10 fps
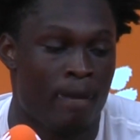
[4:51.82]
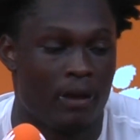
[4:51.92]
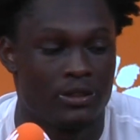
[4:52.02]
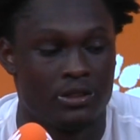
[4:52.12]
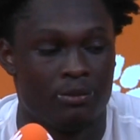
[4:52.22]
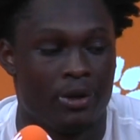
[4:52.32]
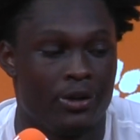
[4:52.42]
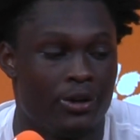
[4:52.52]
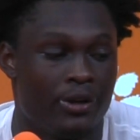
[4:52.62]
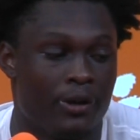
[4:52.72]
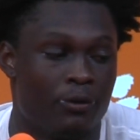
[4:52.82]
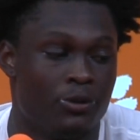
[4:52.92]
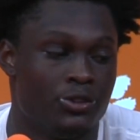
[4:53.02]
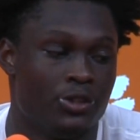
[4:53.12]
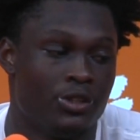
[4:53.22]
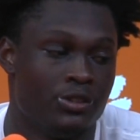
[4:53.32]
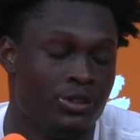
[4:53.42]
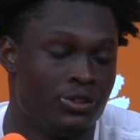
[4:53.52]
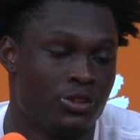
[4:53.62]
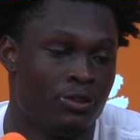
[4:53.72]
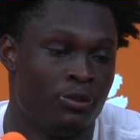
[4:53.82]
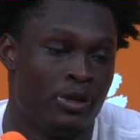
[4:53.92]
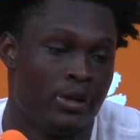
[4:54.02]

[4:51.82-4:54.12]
I see him out there in that orange jersey. So